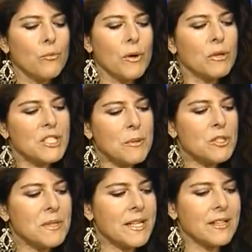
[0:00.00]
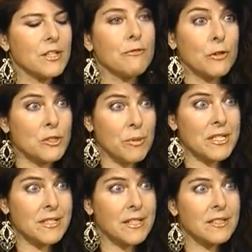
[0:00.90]
We were supposed to be taken to the first
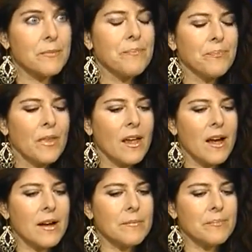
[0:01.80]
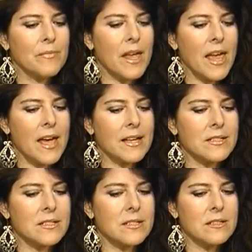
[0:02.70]
precinct,
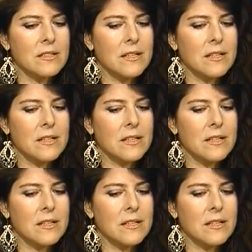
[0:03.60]
and